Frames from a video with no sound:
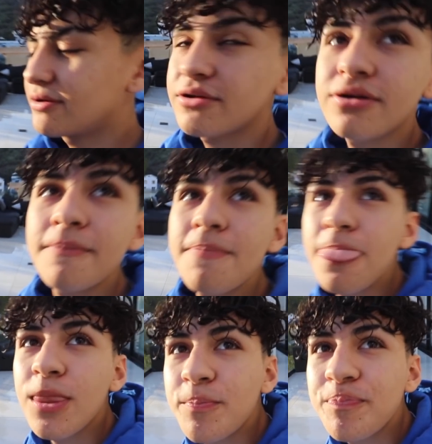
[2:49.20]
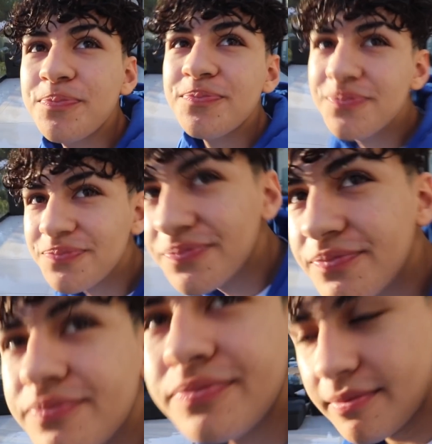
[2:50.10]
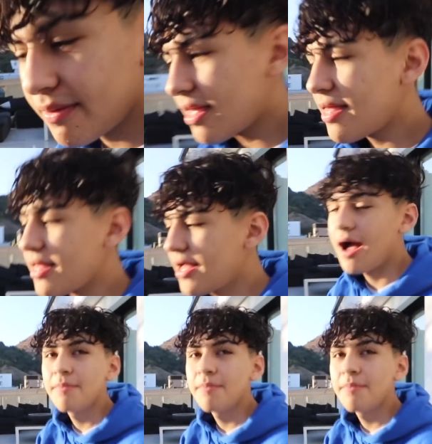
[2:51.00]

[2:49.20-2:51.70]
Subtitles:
Didn't even want to help me take pictures. Hollywood.